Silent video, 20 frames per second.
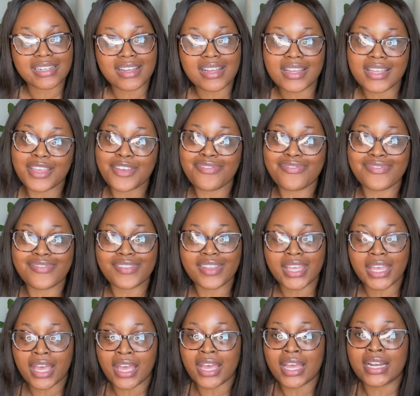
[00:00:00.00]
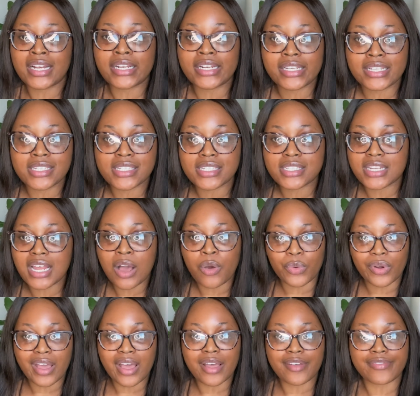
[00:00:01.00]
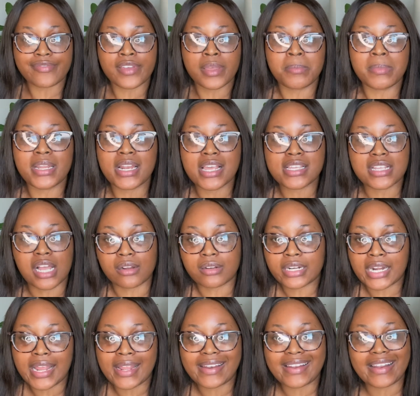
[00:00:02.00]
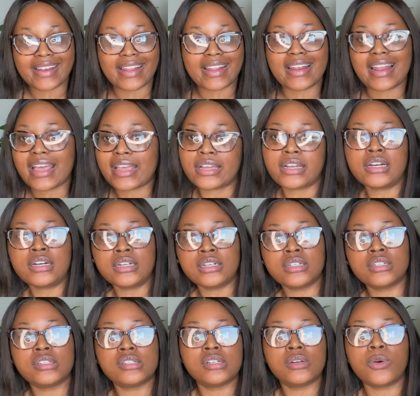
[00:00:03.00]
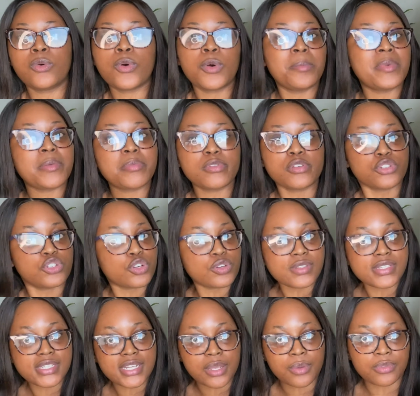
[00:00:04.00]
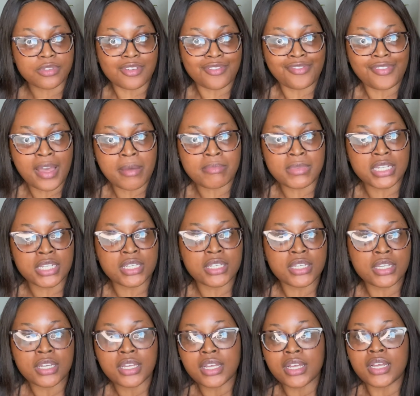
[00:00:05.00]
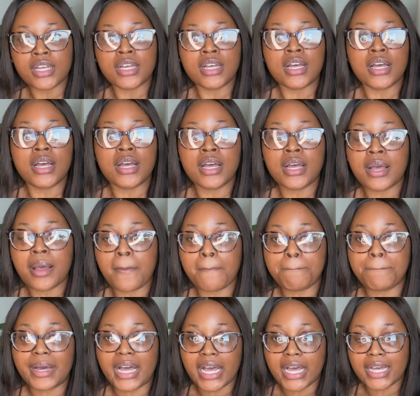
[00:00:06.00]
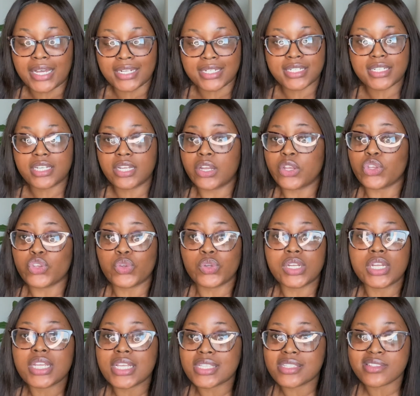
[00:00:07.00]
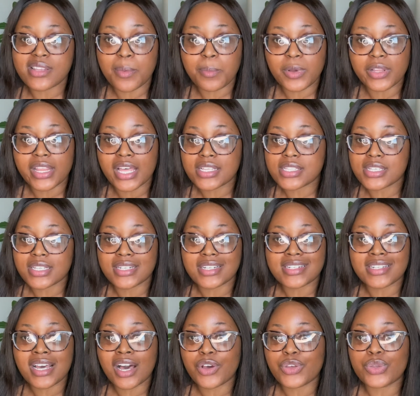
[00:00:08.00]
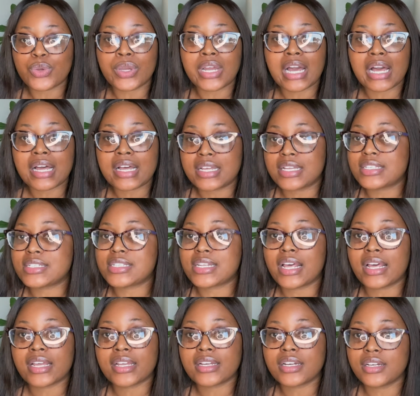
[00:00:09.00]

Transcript: If at least our family is like, or maybe you don't stay with your family, but you need someone that's gonna tell you guys, like,